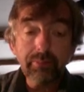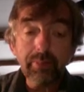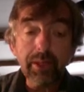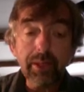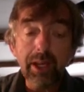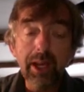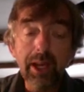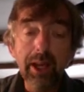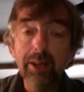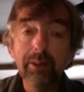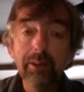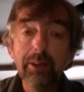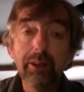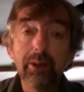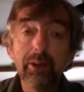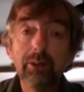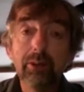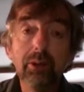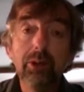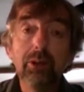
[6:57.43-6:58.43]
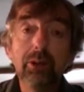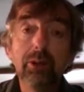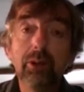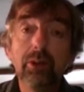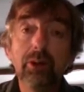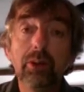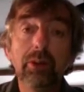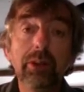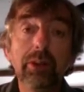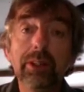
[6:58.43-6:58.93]
And
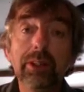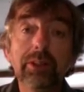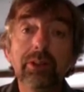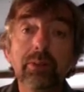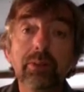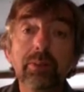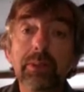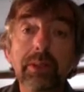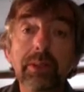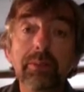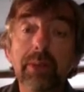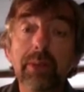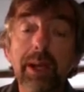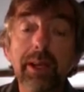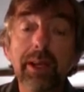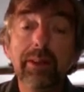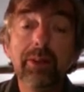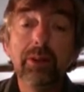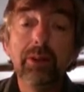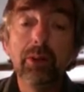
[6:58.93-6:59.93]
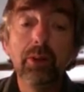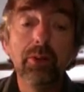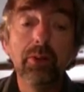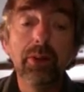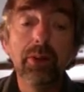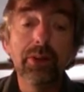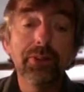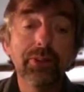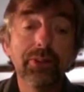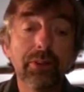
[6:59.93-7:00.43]
this could be made
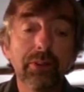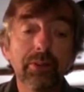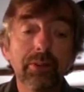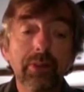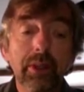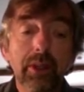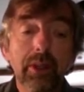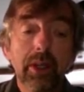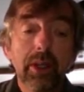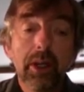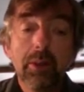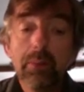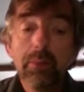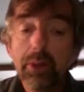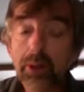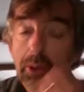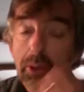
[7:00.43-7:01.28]
universal, but you can